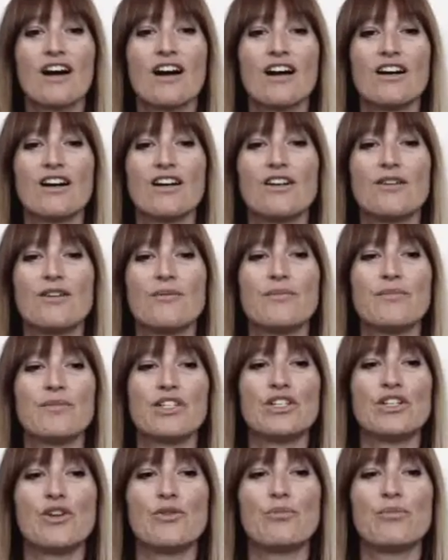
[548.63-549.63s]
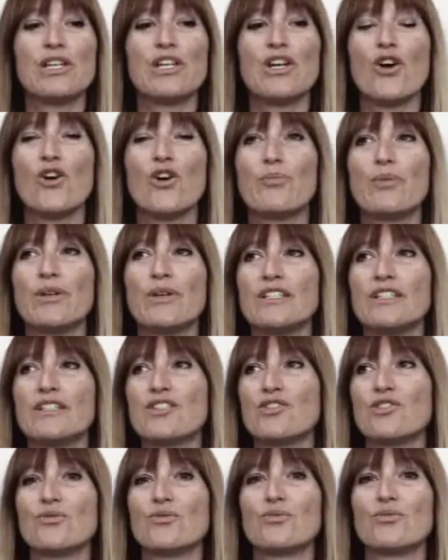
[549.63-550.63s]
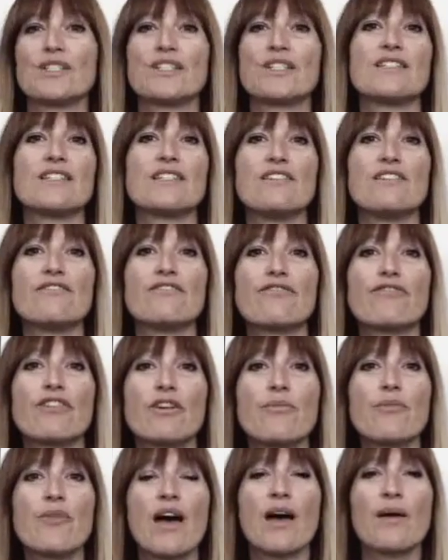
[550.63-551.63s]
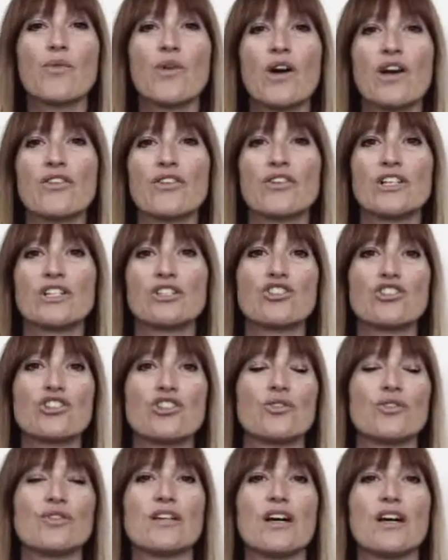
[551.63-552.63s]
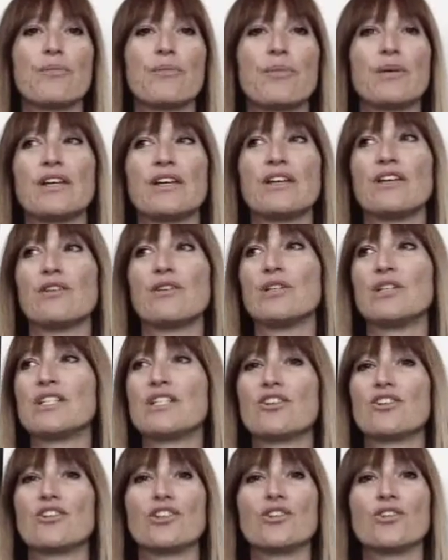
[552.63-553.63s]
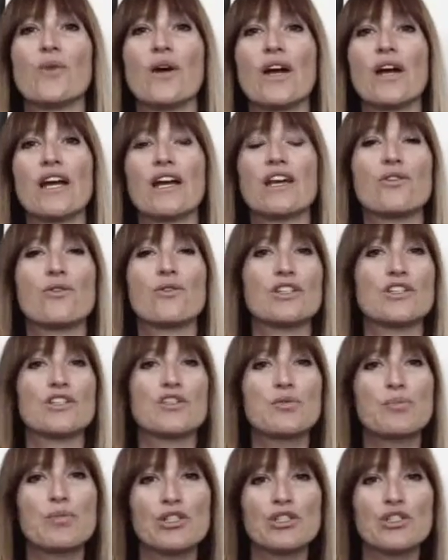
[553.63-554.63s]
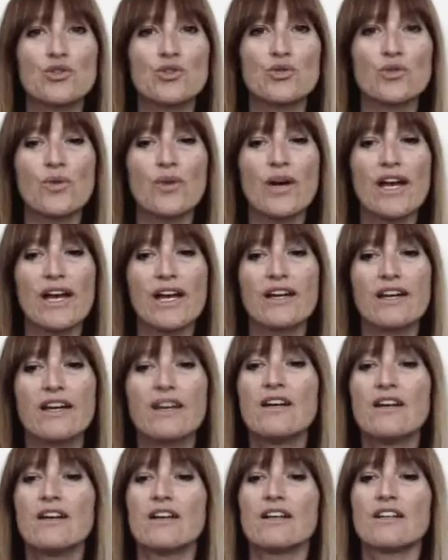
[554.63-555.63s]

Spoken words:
You know, be open to receive from them, whether it shows up in a material way or a spiritual way.